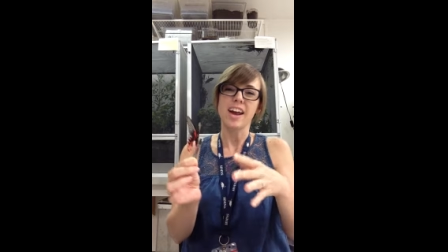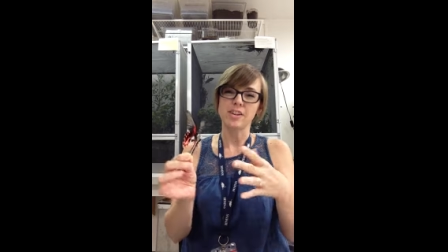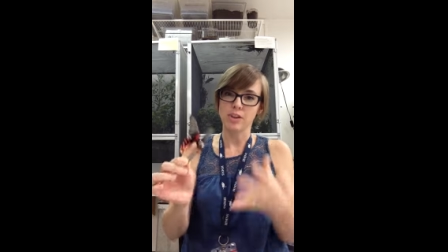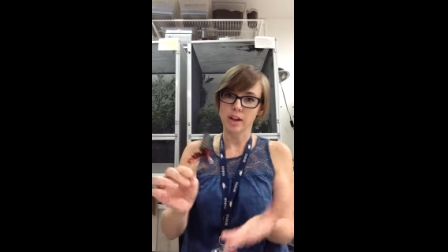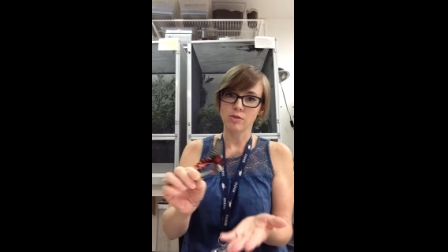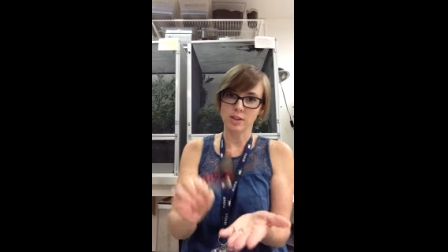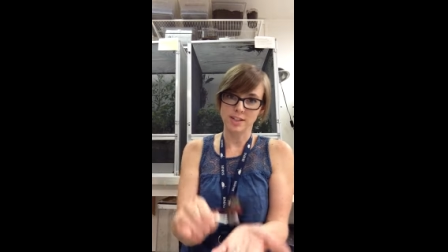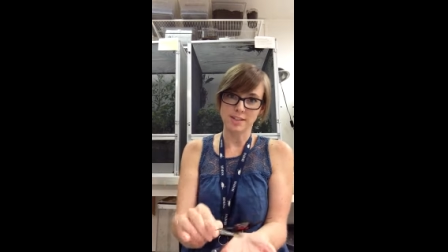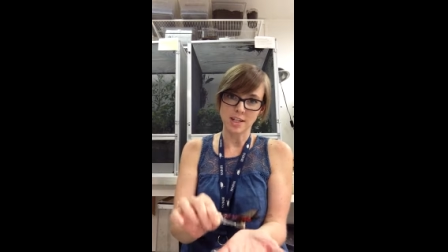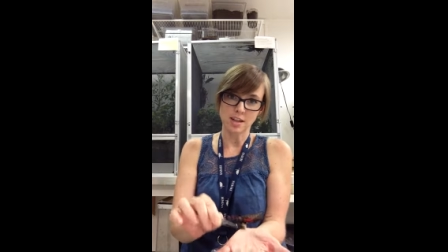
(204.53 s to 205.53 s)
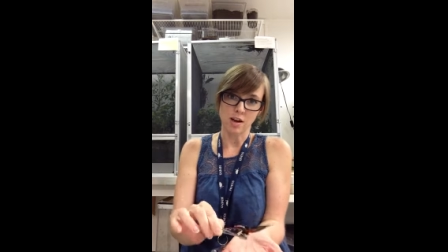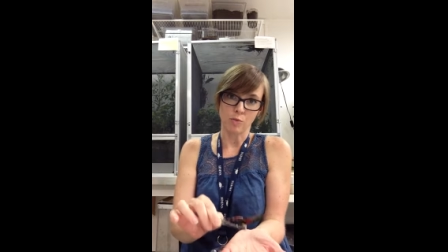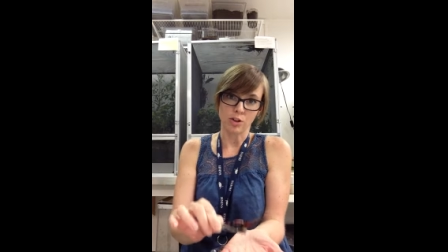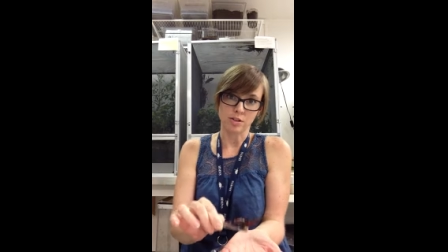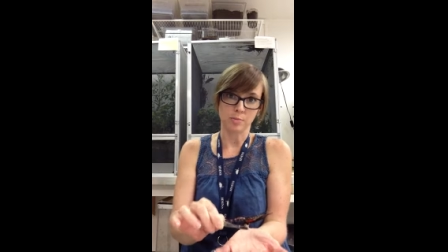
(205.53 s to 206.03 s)
and you can't really see
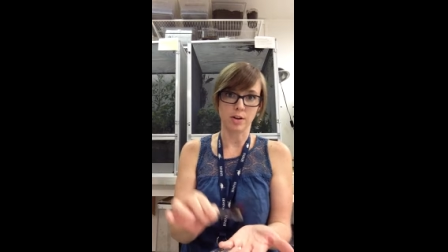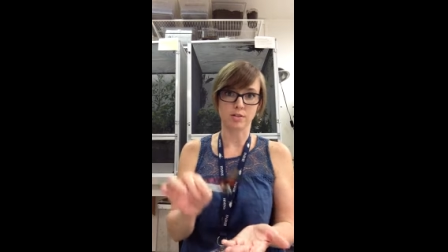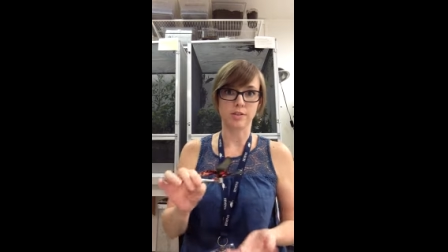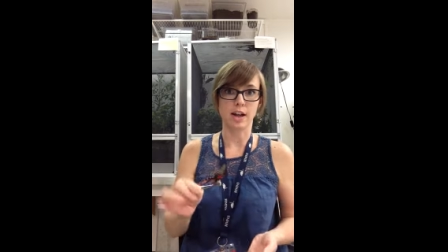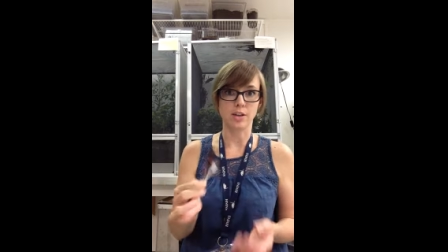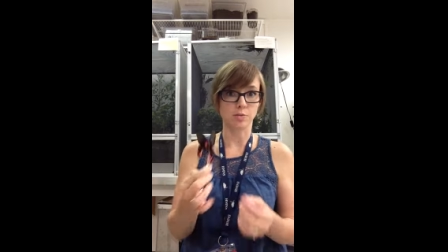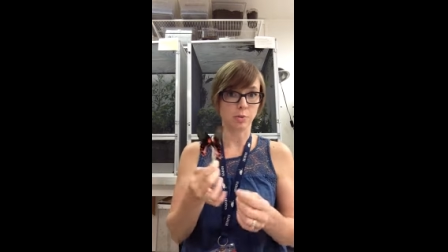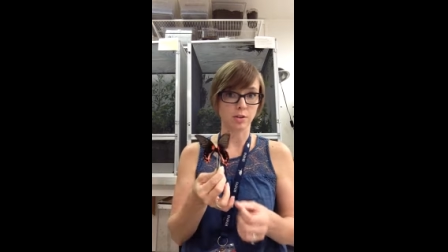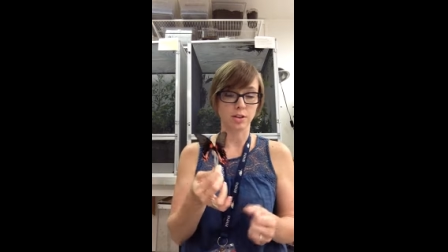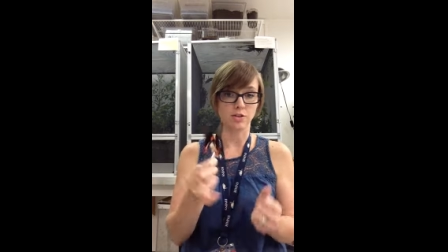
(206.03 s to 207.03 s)
them once the butterfly is put